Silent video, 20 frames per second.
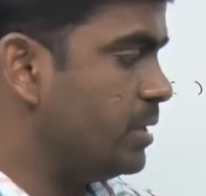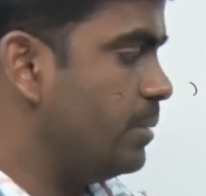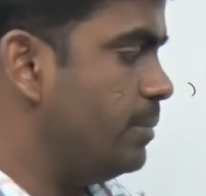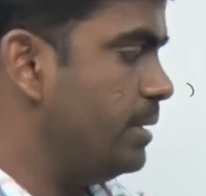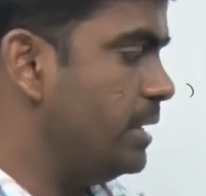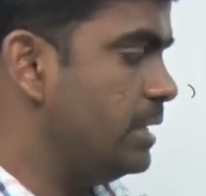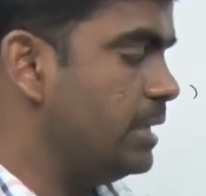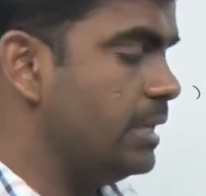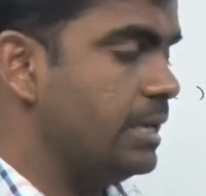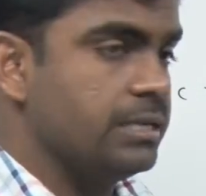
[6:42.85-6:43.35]

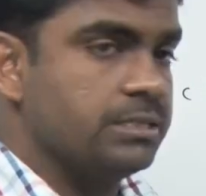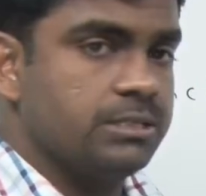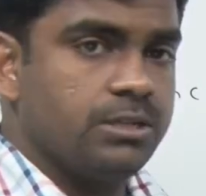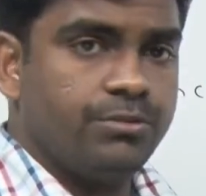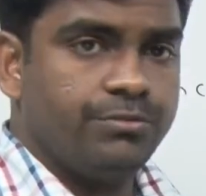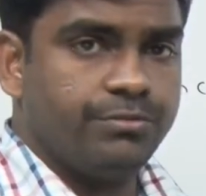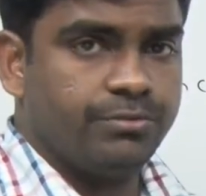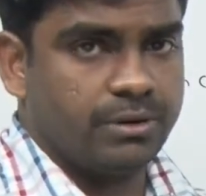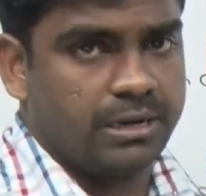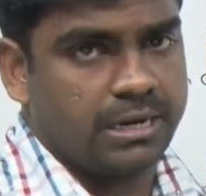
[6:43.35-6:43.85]
but in case
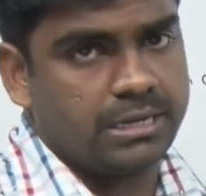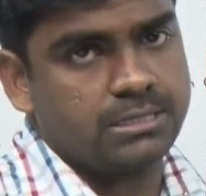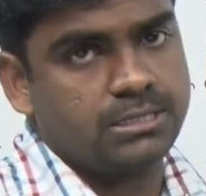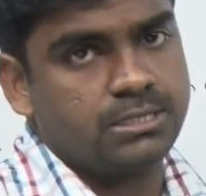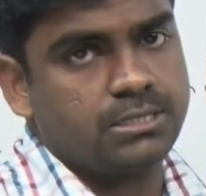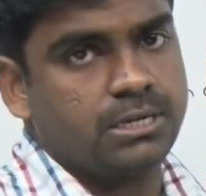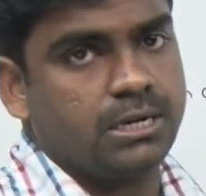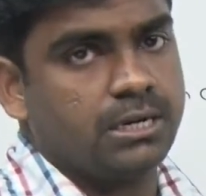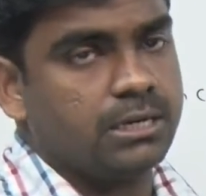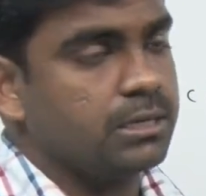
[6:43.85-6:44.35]
of
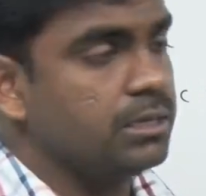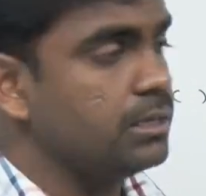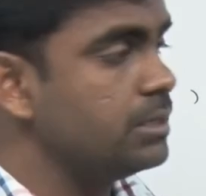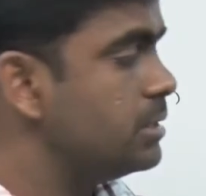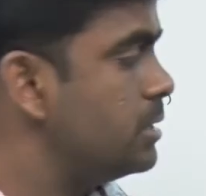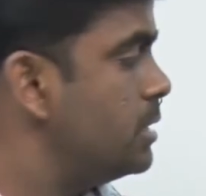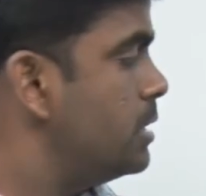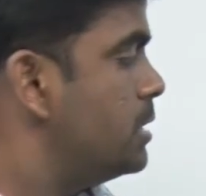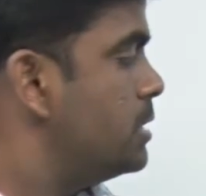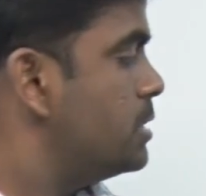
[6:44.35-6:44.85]
constructor,
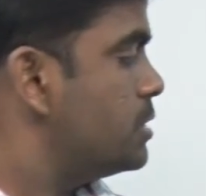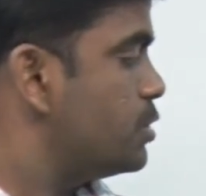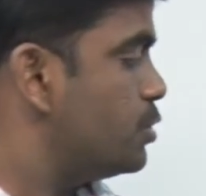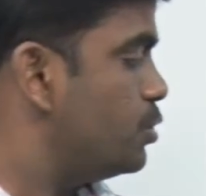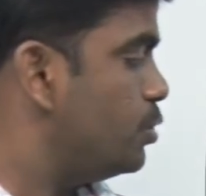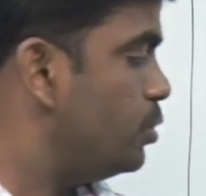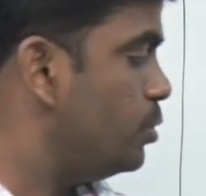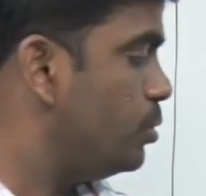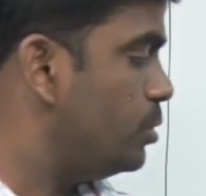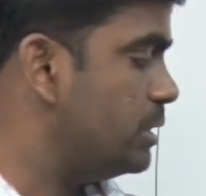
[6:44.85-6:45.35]
so
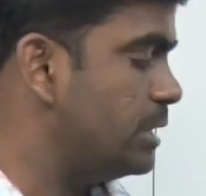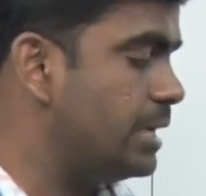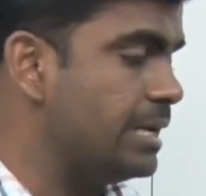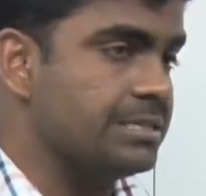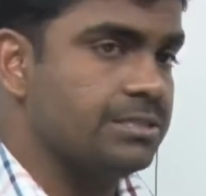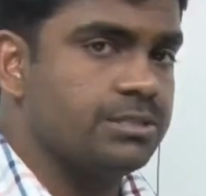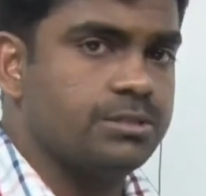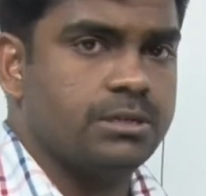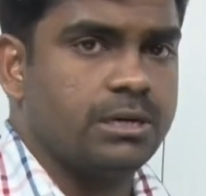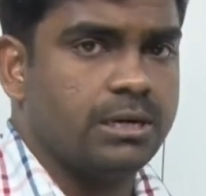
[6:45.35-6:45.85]
though the
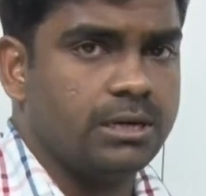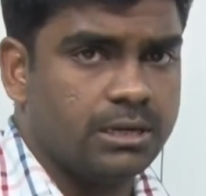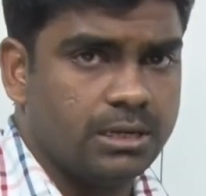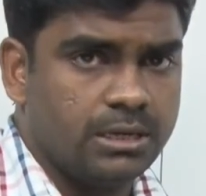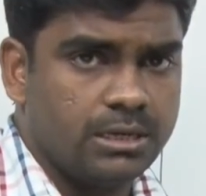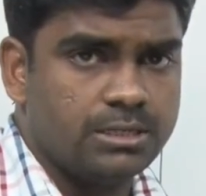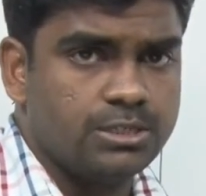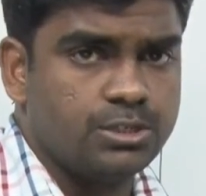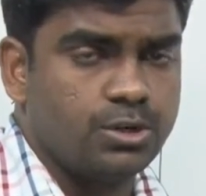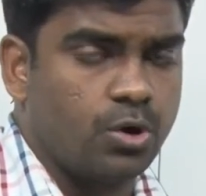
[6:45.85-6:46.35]

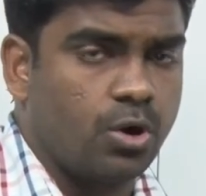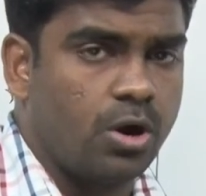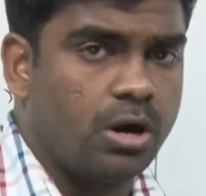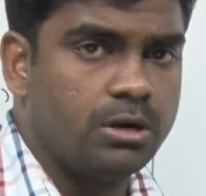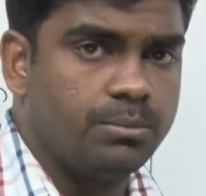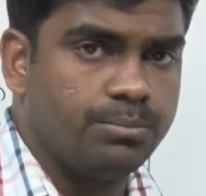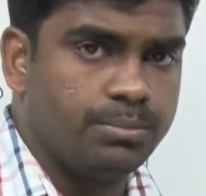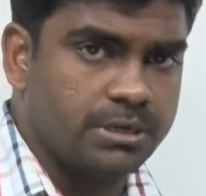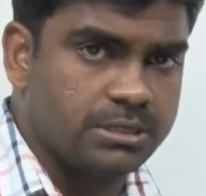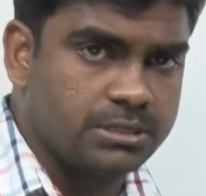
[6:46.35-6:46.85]
constructor is
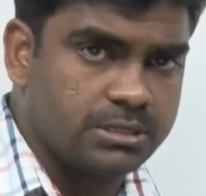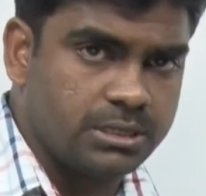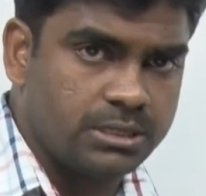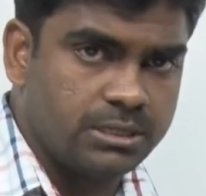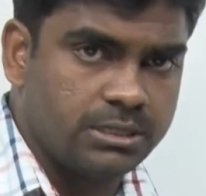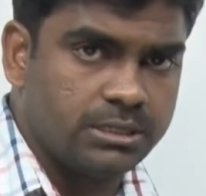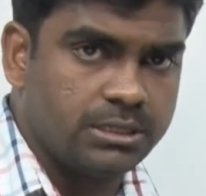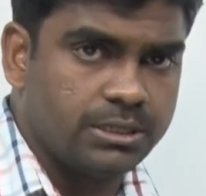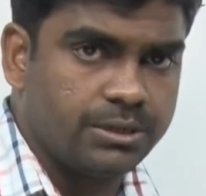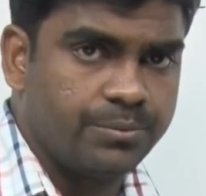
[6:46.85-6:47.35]
not
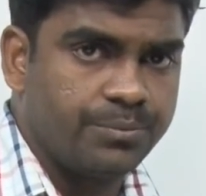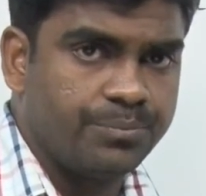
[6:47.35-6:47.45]
present,